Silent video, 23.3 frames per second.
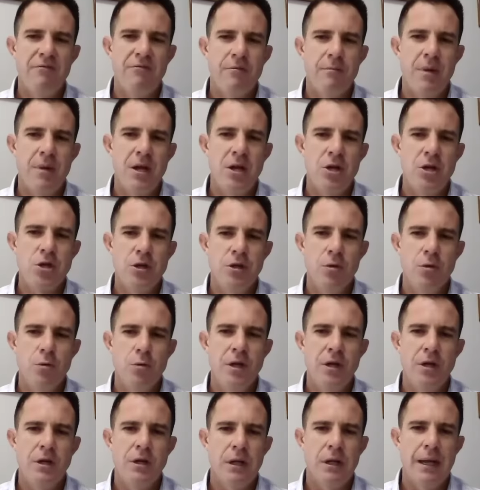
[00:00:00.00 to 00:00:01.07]
information that
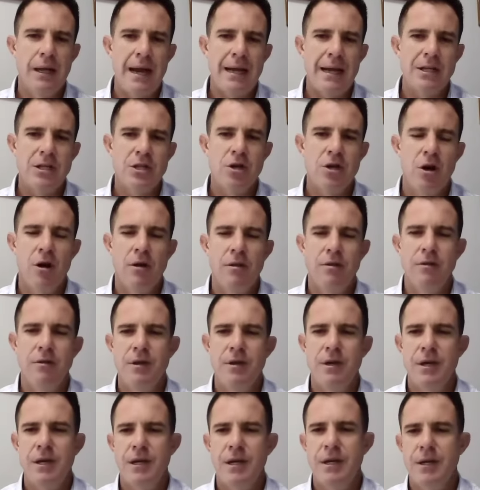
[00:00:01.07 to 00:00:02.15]
we collect on
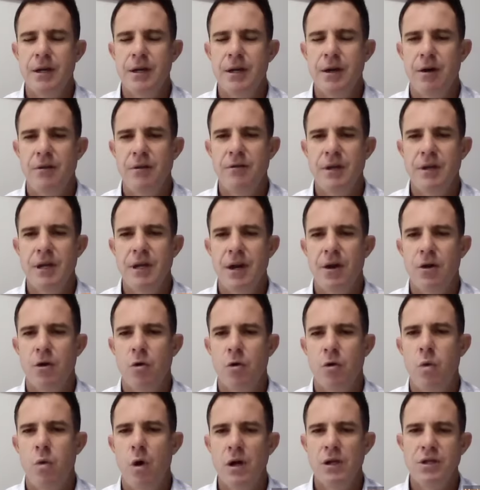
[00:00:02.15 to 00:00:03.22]
the air
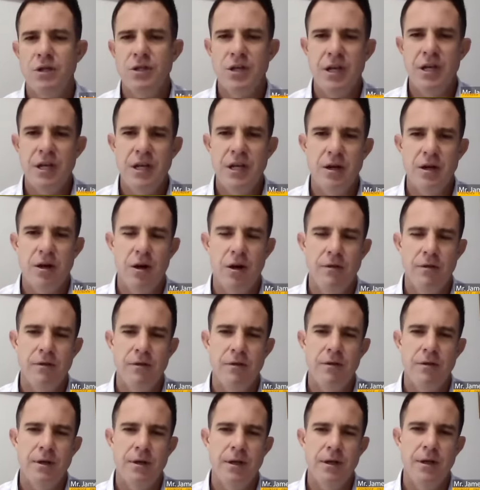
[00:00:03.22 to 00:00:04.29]
quality, on
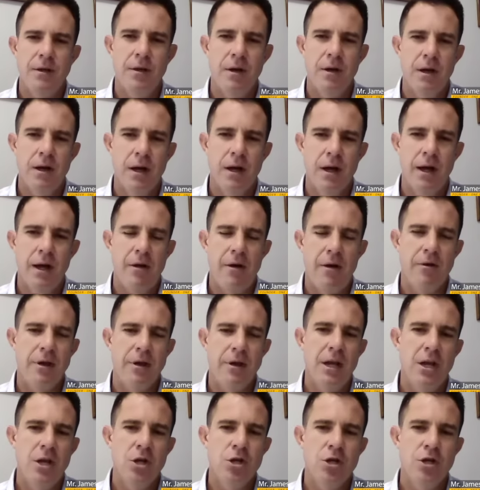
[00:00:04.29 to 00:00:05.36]
the
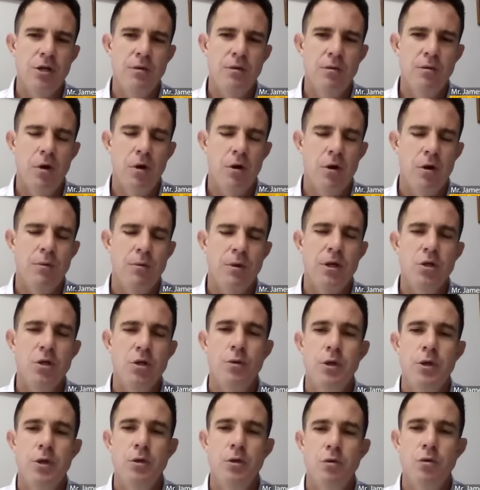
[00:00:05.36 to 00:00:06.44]
irrigation, because
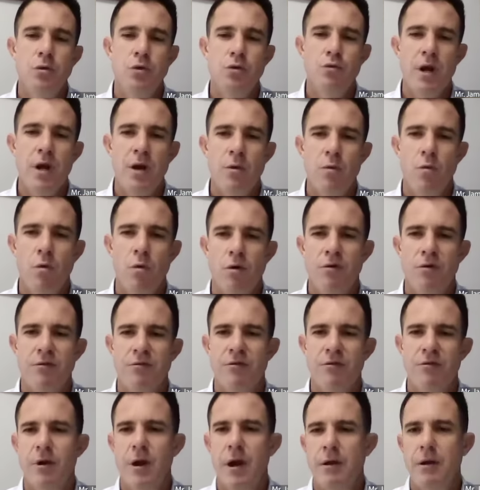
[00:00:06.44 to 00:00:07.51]
we use rainwater
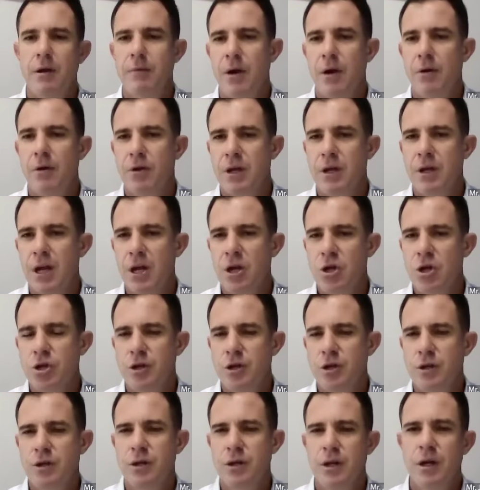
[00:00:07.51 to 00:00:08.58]
for
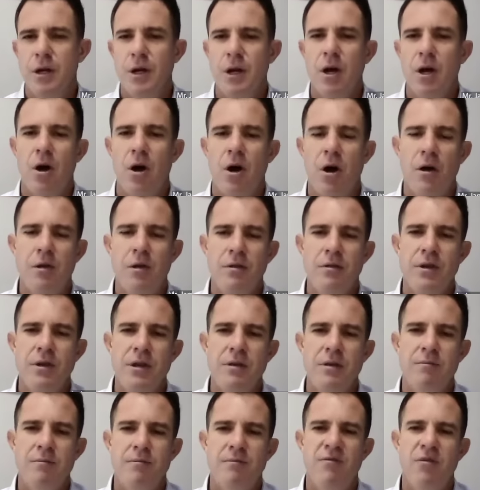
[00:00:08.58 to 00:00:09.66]
irrigation, on
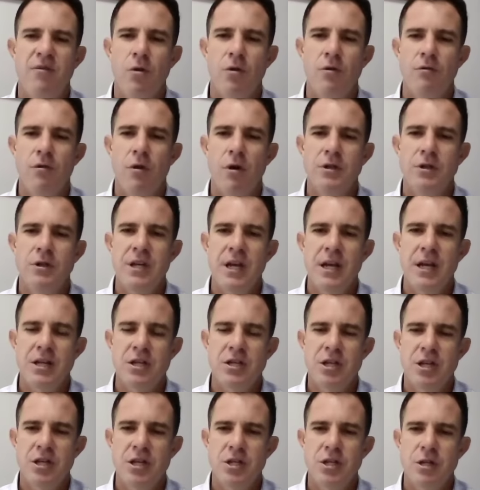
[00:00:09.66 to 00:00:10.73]
the photovoltaic
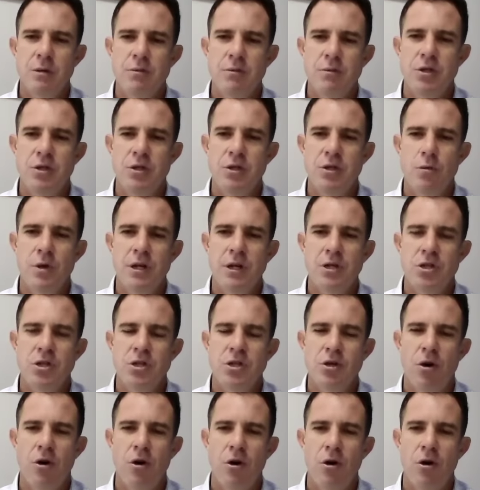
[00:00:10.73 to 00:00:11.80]
systems that we
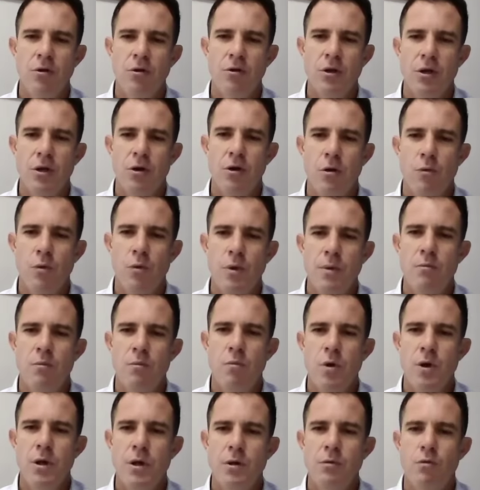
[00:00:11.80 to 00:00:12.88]
install,
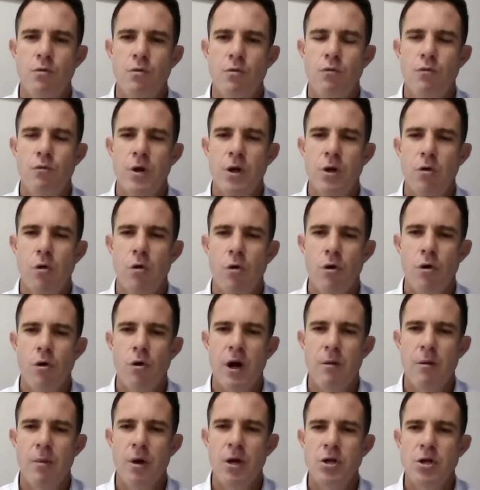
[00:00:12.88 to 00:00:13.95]
we record
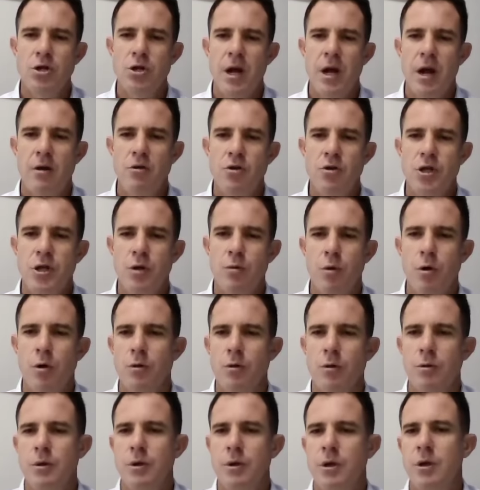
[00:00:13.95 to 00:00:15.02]
how much energy we're
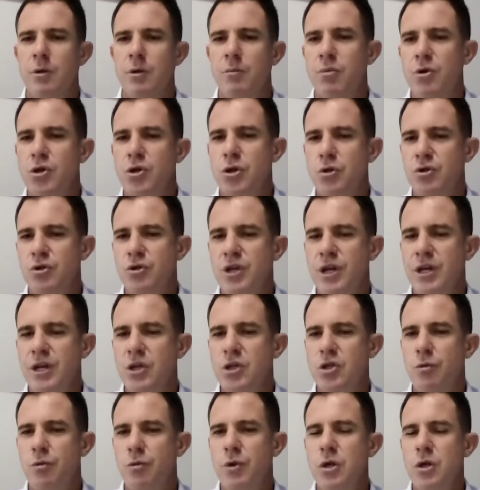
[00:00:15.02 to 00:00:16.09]
producing.
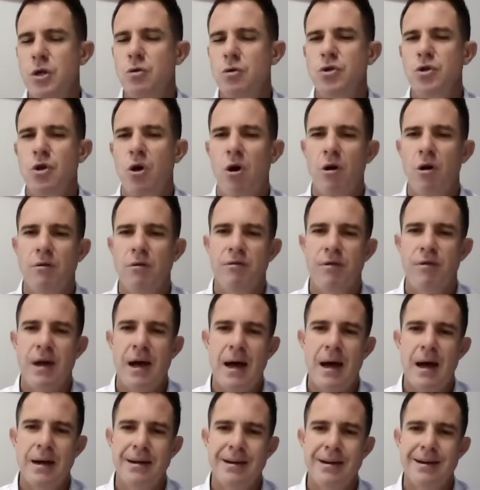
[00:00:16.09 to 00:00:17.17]
So we use all of
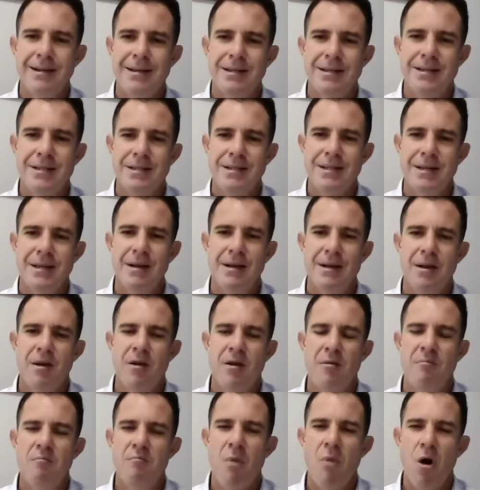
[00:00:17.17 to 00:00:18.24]
that as
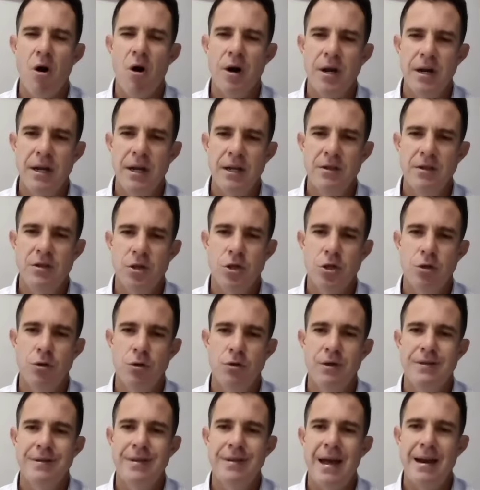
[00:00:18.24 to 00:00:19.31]
marketing to show
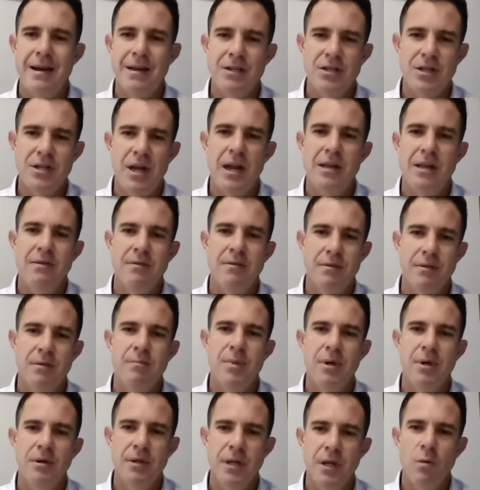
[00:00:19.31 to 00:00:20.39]
the tenants in the
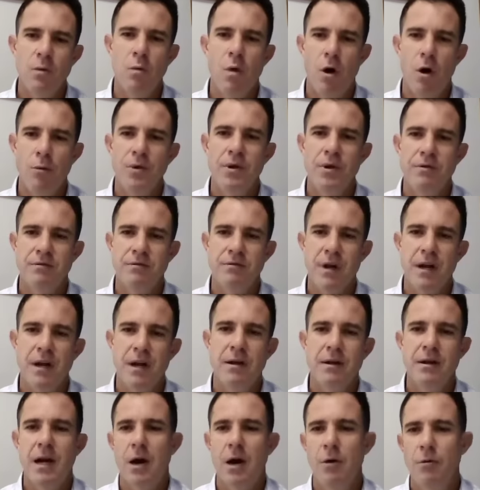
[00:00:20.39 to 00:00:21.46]
building what we have done
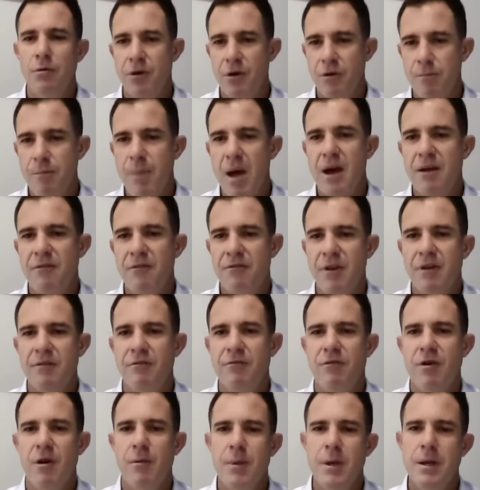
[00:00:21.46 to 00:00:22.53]
and how they're benefiting
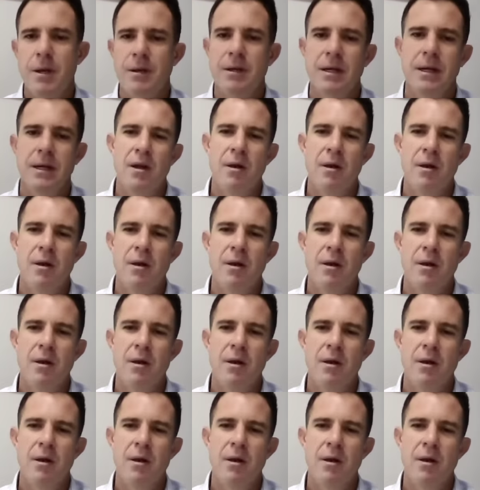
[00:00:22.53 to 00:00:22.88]
from it.